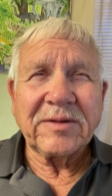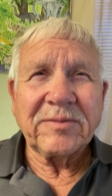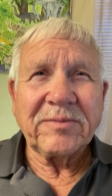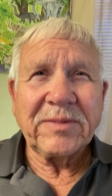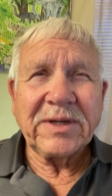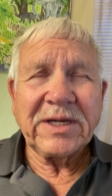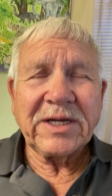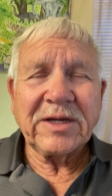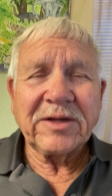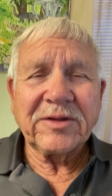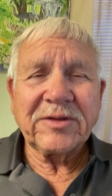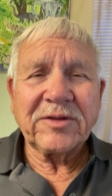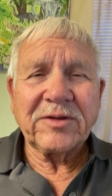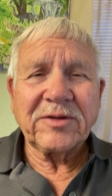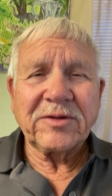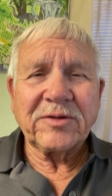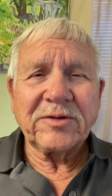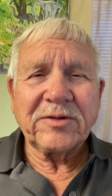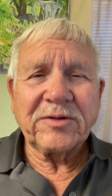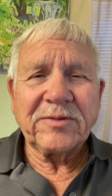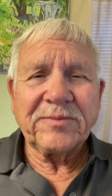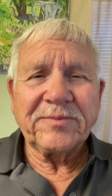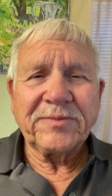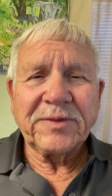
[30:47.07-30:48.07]
in
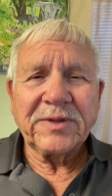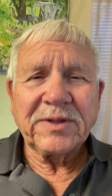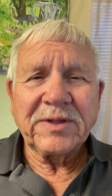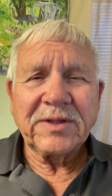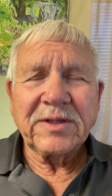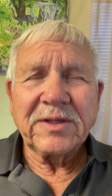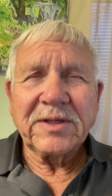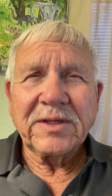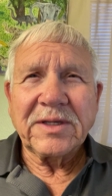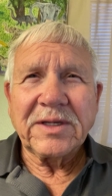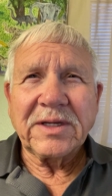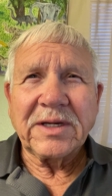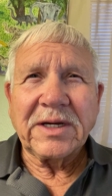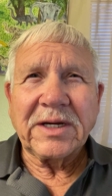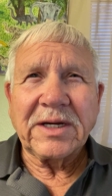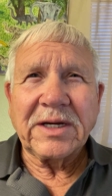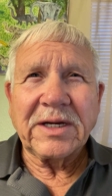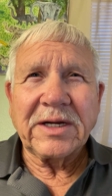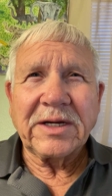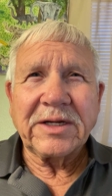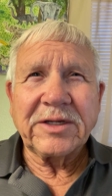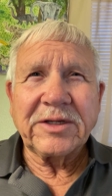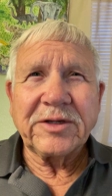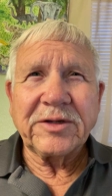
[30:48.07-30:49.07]
Matthew,
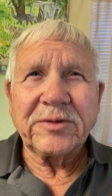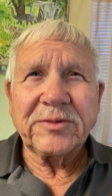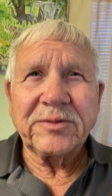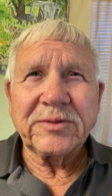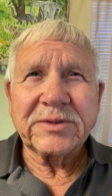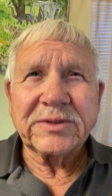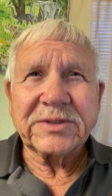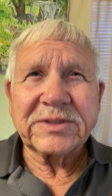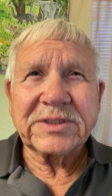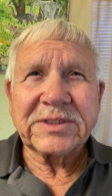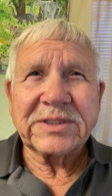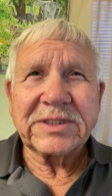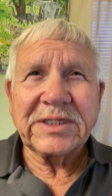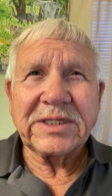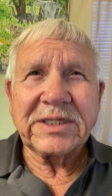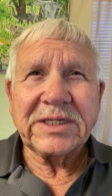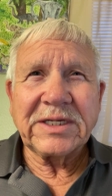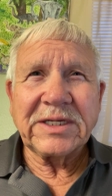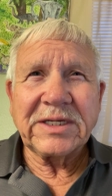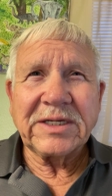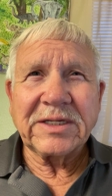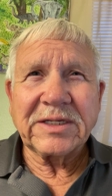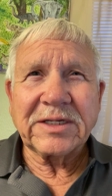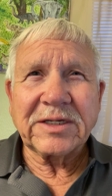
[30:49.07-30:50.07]
uh, you will
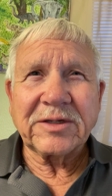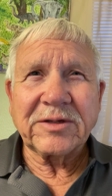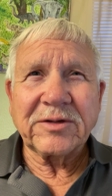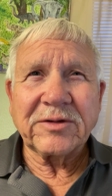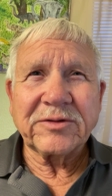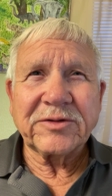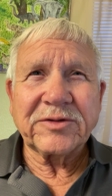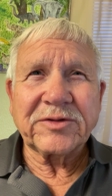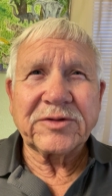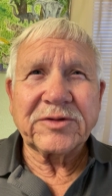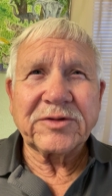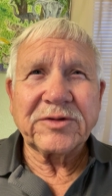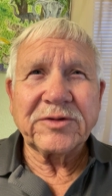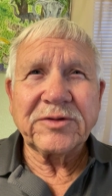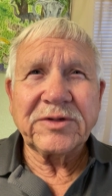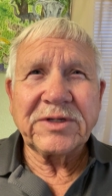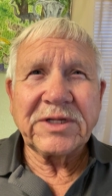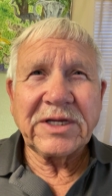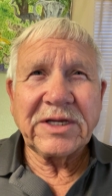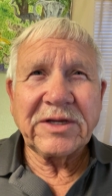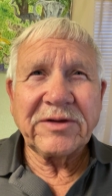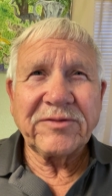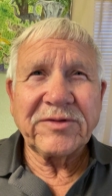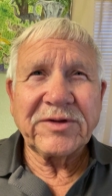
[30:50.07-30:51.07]
see, and it goes
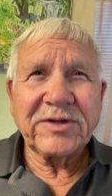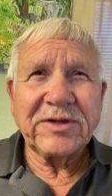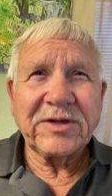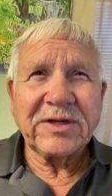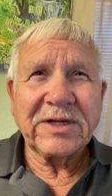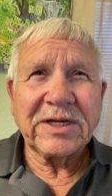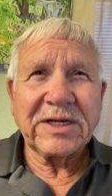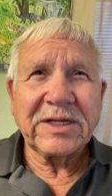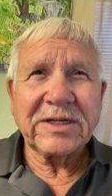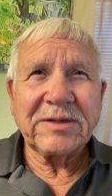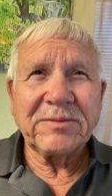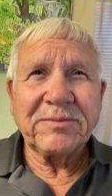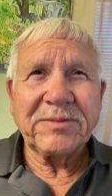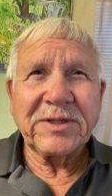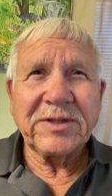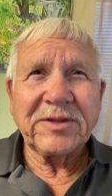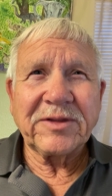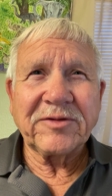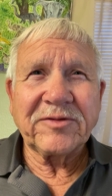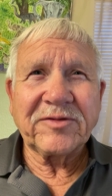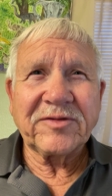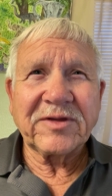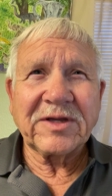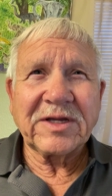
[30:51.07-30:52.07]
through David, you had to
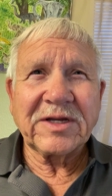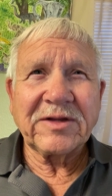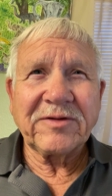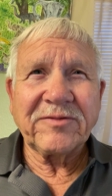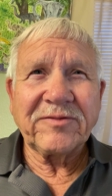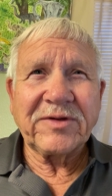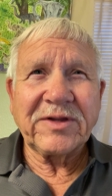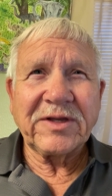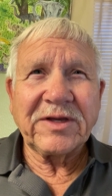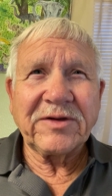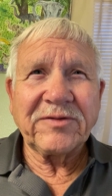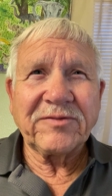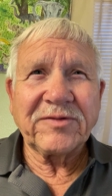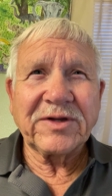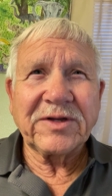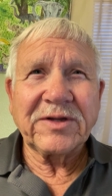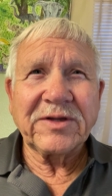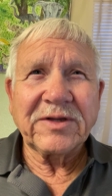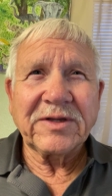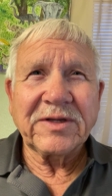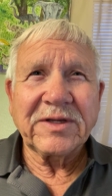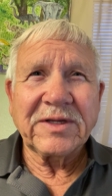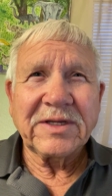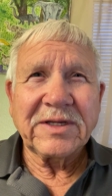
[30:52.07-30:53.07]
be the son of
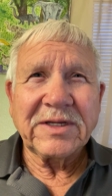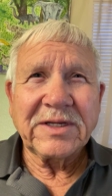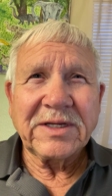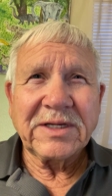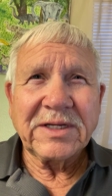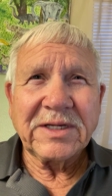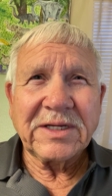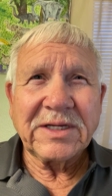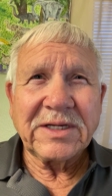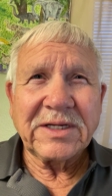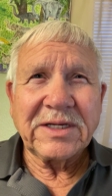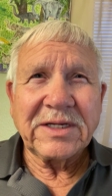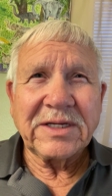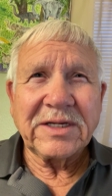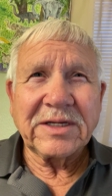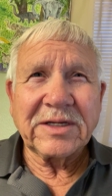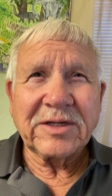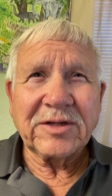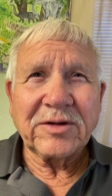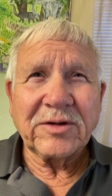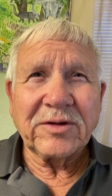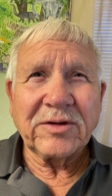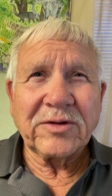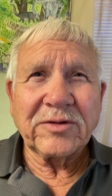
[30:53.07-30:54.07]
David.
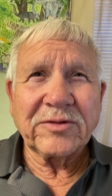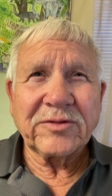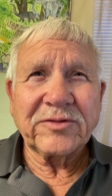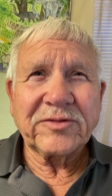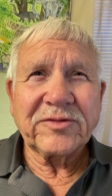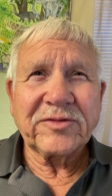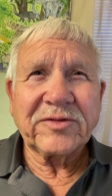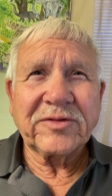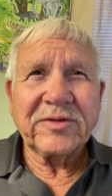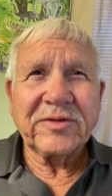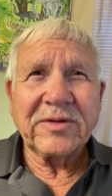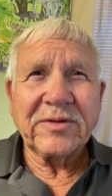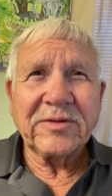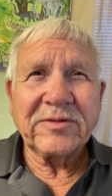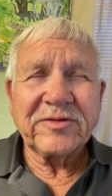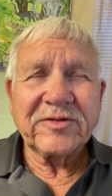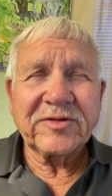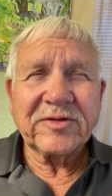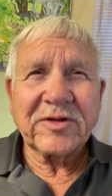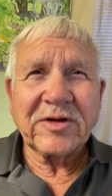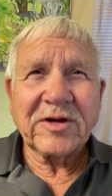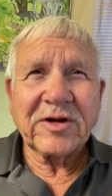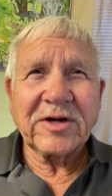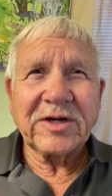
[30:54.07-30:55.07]
It goes
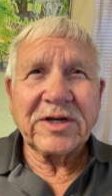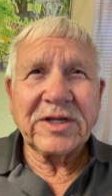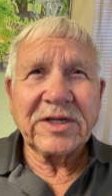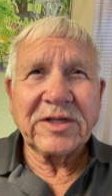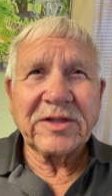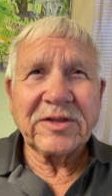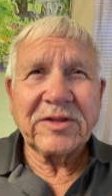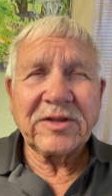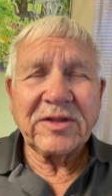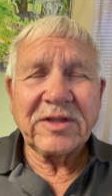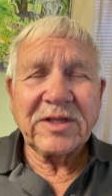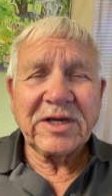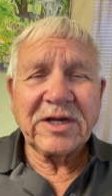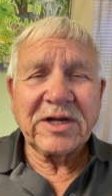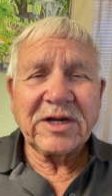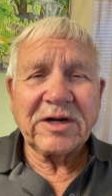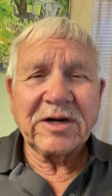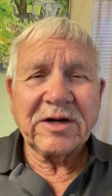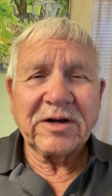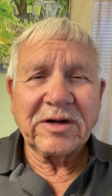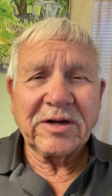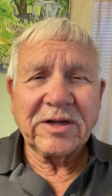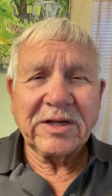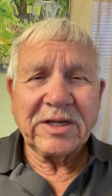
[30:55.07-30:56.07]
starting
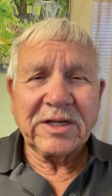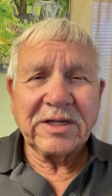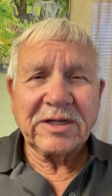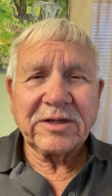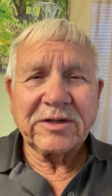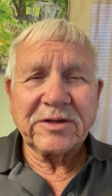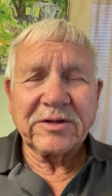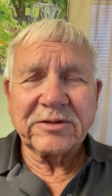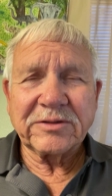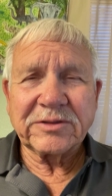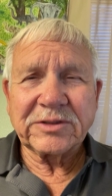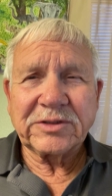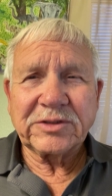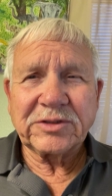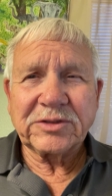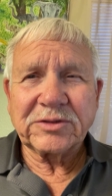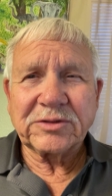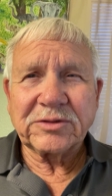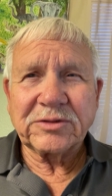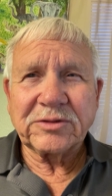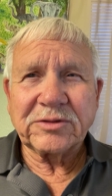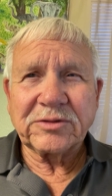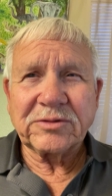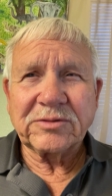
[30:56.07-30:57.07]
there and goes
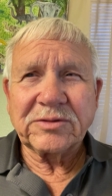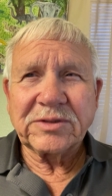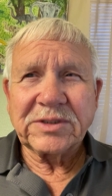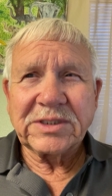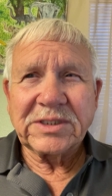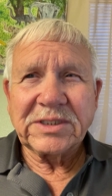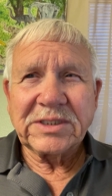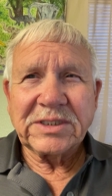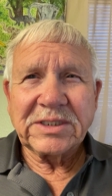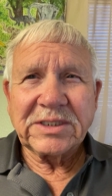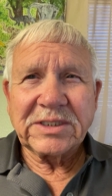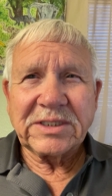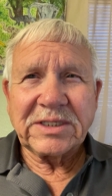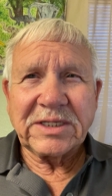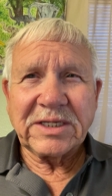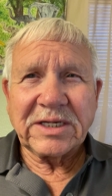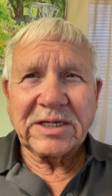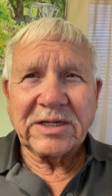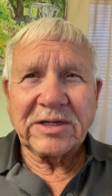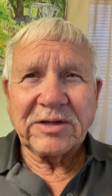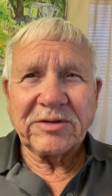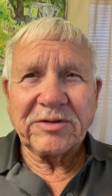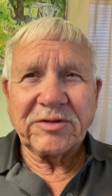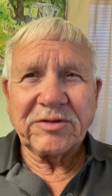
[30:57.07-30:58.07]
through
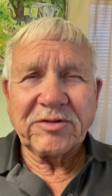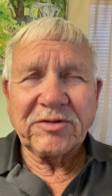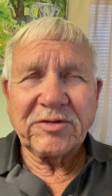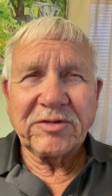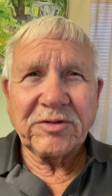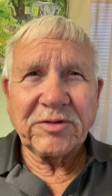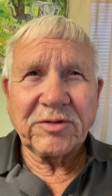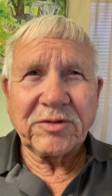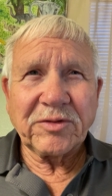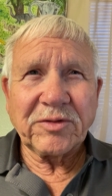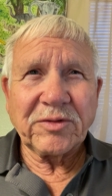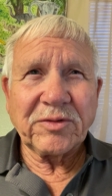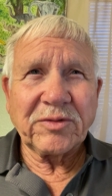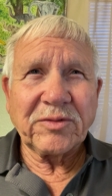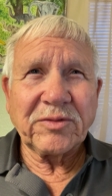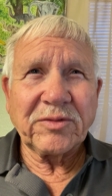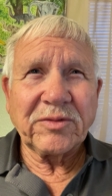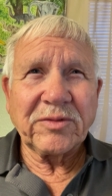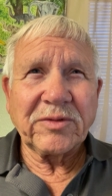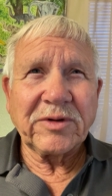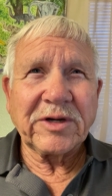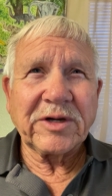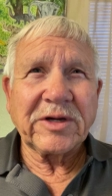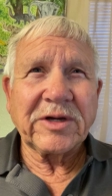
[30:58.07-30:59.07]
down
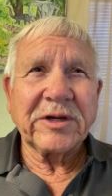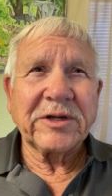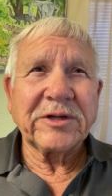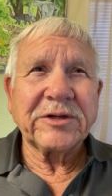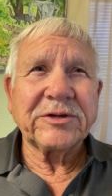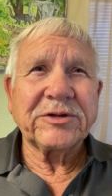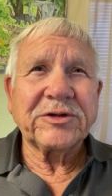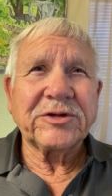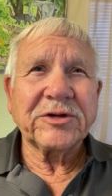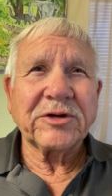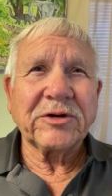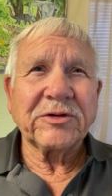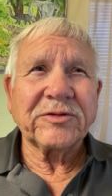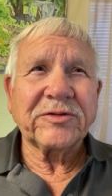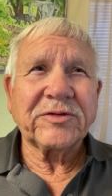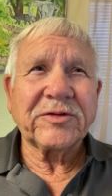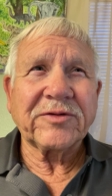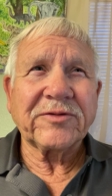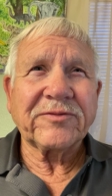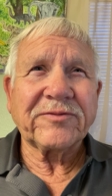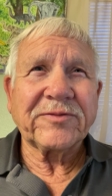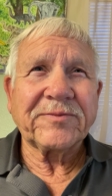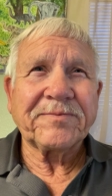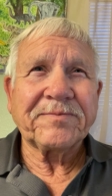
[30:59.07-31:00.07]
to uh,
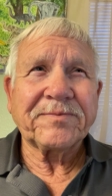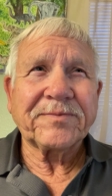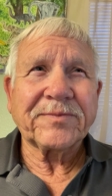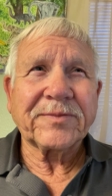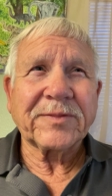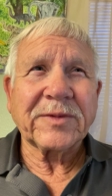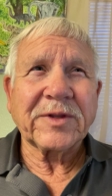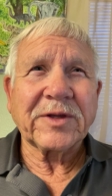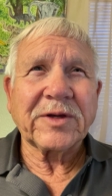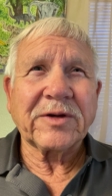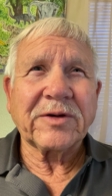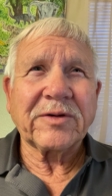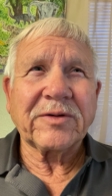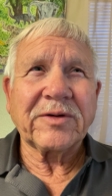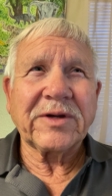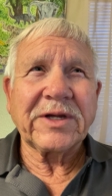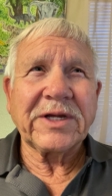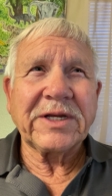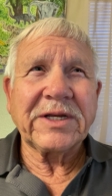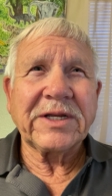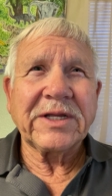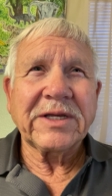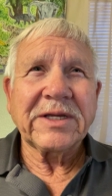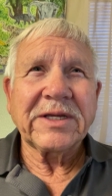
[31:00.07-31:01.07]
Joseph, all
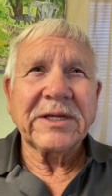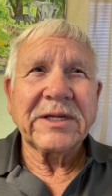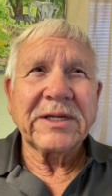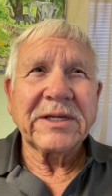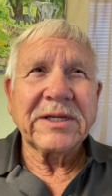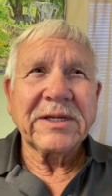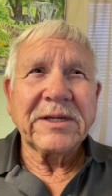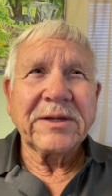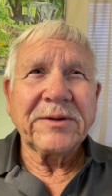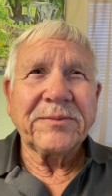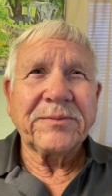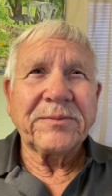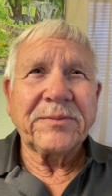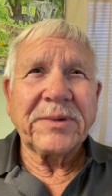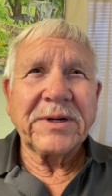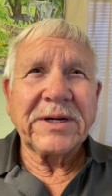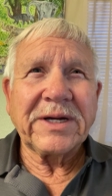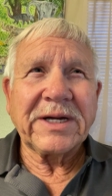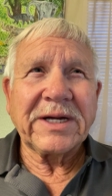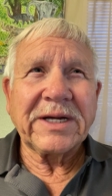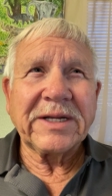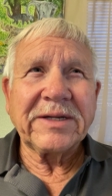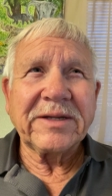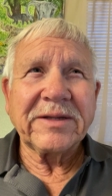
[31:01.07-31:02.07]
right?
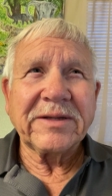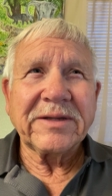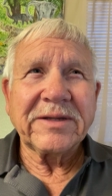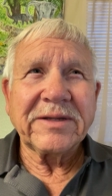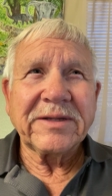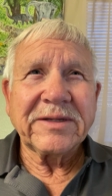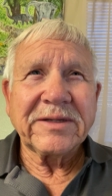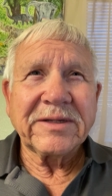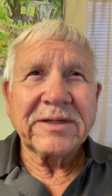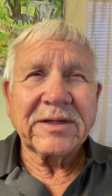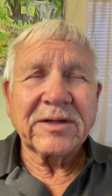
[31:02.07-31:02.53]
But